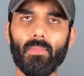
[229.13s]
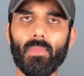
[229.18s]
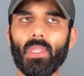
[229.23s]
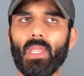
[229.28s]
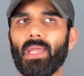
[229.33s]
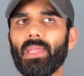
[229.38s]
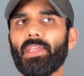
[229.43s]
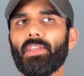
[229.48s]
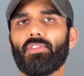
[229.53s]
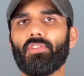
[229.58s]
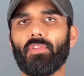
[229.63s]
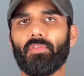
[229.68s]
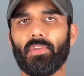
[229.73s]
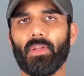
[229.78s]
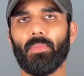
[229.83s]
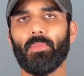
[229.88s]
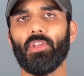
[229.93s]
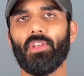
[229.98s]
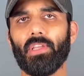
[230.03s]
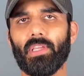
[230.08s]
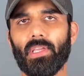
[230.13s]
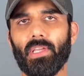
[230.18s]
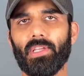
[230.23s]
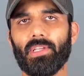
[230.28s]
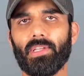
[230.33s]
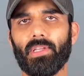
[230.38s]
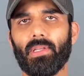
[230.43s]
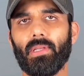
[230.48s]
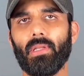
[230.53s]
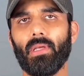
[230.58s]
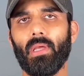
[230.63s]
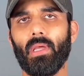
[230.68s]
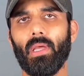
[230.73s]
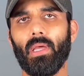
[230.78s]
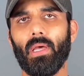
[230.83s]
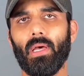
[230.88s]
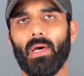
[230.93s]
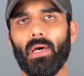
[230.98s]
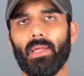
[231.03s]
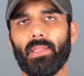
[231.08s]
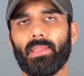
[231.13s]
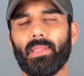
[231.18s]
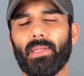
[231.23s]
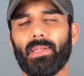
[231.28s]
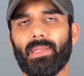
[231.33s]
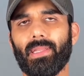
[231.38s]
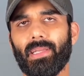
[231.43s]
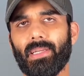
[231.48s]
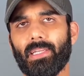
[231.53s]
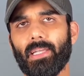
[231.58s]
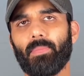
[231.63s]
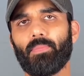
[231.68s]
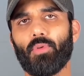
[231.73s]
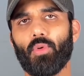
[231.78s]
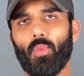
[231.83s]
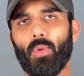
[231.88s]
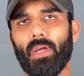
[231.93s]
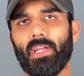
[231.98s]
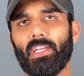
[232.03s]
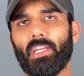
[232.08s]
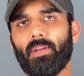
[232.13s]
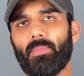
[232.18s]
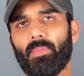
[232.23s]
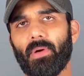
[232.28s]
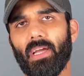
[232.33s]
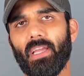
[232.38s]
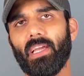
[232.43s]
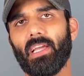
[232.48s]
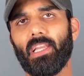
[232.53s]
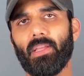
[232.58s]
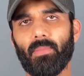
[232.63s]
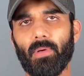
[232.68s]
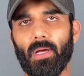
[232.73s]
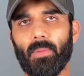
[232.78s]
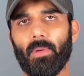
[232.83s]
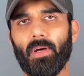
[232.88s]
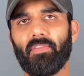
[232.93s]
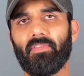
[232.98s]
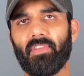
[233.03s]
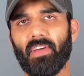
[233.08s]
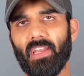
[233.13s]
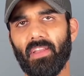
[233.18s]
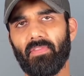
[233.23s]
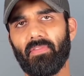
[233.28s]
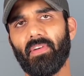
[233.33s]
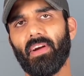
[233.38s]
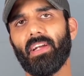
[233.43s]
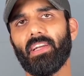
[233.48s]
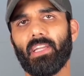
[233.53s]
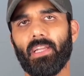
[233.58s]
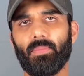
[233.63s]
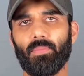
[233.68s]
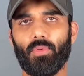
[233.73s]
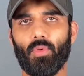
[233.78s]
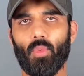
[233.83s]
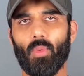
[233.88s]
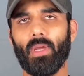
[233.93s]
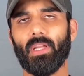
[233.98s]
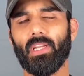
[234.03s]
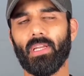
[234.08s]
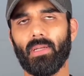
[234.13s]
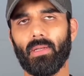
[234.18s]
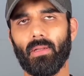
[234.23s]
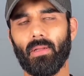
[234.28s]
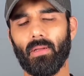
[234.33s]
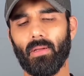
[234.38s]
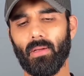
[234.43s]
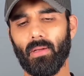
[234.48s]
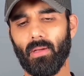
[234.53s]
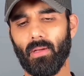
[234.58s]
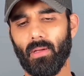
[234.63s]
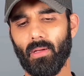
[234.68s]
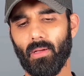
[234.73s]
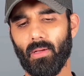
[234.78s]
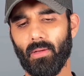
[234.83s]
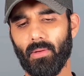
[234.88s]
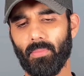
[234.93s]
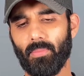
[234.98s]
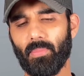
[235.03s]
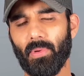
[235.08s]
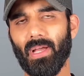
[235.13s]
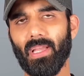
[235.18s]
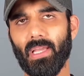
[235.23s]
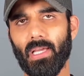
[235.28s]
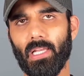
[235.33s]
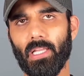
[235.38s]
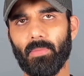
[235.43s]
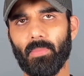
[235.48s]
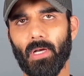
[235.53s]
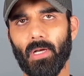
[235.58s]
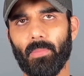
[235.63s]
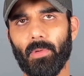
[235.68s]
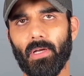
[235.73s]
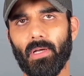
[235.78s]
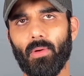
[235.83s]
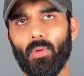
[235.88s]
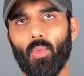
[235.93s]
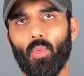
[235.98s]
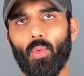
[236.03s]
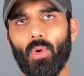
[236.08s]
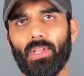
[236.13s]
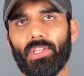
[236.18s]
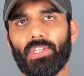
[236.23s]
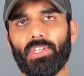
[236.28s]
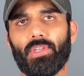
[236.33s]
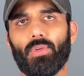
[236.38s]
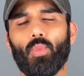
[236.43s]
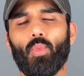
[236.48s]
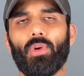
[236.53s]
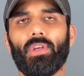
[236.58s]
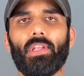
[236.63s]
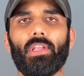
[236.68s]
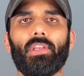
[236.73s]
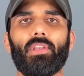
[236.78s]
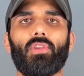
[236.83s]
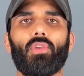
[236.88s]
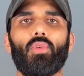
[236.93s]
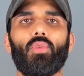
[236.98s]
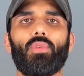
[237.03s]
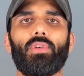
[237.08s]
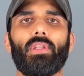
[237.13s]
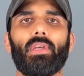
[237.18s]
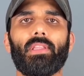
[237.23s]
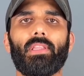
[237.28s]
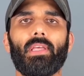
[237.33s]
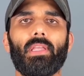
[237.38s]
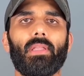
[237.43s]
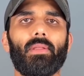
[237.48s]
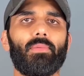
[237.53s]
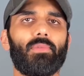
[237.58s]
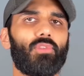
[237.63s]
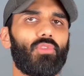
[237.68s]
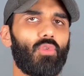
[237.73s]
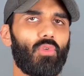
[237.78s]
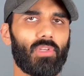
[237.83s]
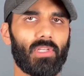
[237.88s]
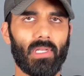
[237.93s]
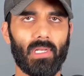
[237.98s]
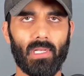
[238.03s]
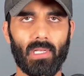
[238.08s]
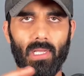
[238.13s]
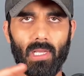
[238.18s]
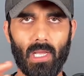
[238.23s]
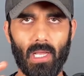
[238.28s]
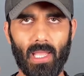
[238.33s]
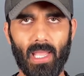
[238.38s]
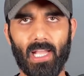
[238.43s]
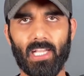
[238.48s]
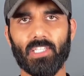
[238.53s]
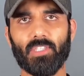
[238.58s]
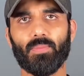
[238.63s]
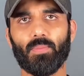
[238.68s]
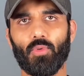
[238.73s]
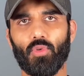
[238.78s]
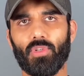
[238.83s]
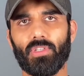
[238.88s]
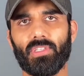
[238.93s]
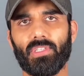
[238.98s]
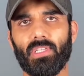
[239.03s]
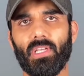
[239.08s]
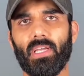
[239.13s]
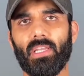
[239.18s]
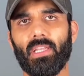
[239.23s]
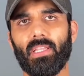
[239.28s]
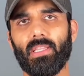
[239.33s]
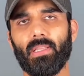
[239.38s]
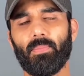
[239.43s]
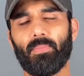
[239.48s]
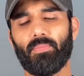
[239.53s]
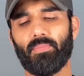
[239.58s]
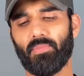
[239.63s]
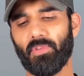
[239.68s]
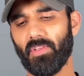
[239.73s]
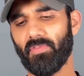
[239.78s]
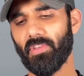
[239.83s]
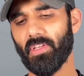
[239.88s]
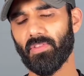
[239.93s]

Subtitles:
ease of communication, the data provided by Alibaba, verified and provided by Alibaba, which would include the total exports done in the previous